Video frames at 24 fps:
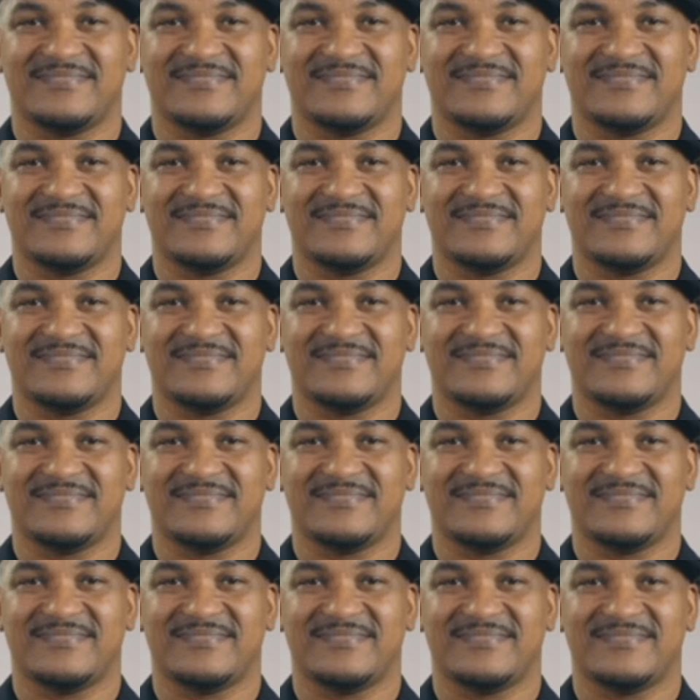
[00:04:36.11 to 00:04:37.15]

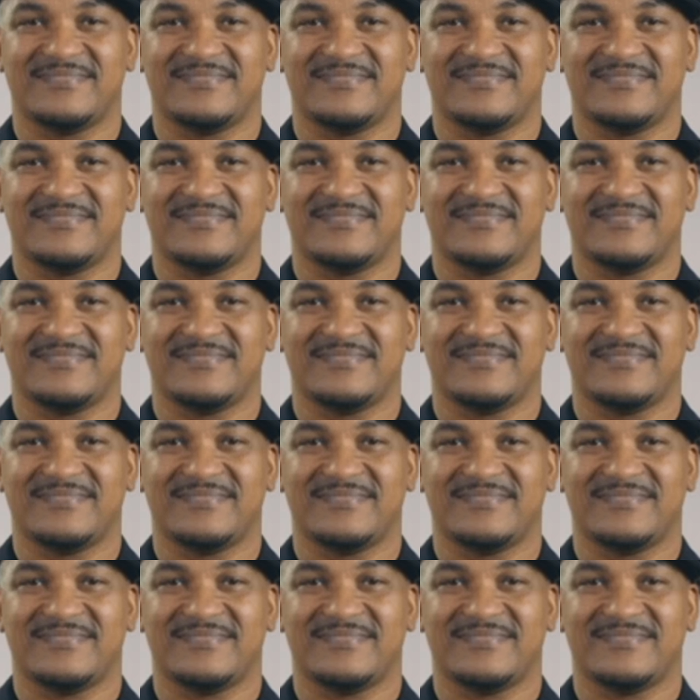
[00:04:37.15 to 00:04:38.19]

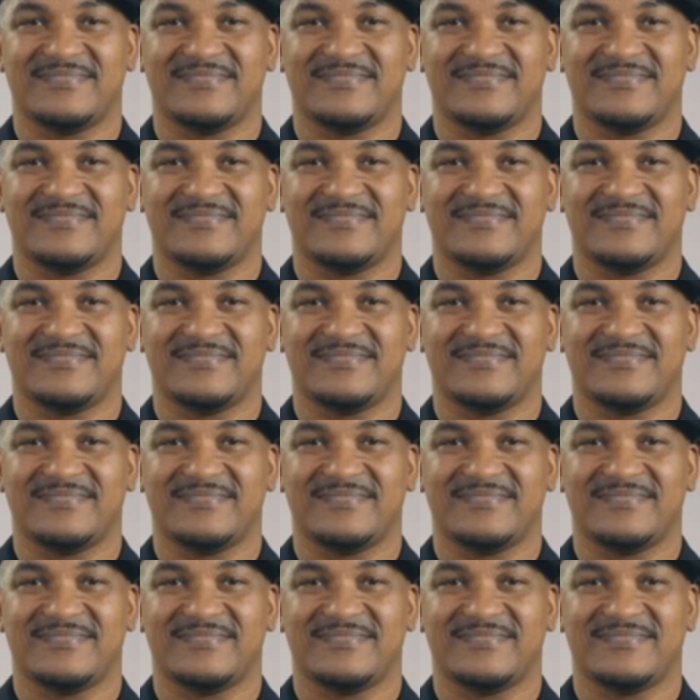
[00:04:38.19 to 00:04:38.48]
No one is speaking in this clip.